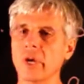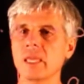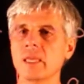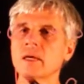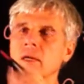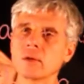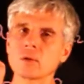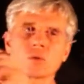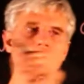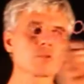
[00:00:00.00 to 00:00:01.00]
way
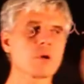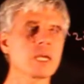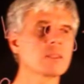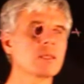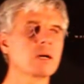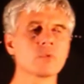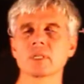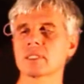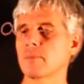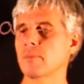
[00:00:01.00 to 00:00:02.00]
to write down the
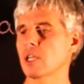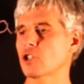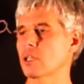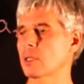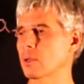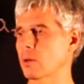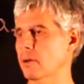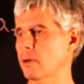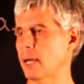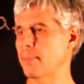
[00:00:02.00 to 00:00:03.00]
summation
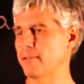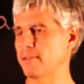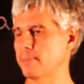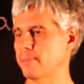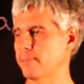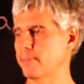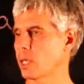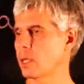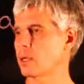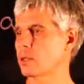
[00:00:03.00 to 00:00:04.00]
above.
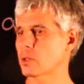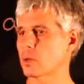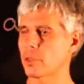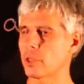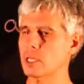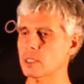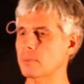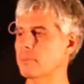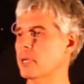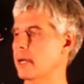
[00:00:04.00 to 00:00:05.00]
So this
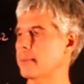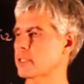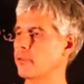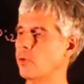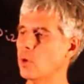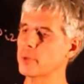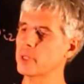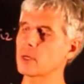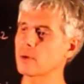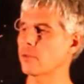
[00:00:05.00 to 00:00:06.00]
becomes a
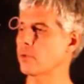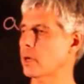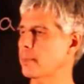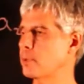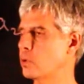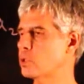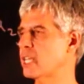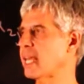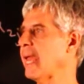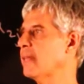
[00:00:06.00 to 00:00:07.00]
formula for
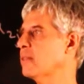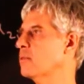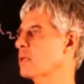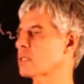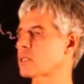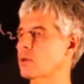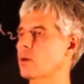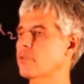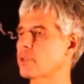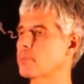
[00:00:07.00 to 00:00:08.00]
computing entries
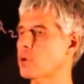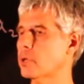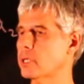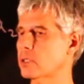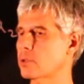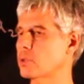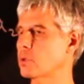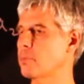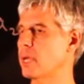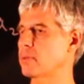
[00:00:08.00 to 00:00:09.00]
of the product of
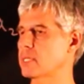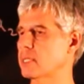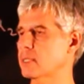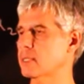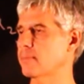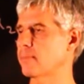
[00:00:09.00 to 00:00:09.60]
two matrices.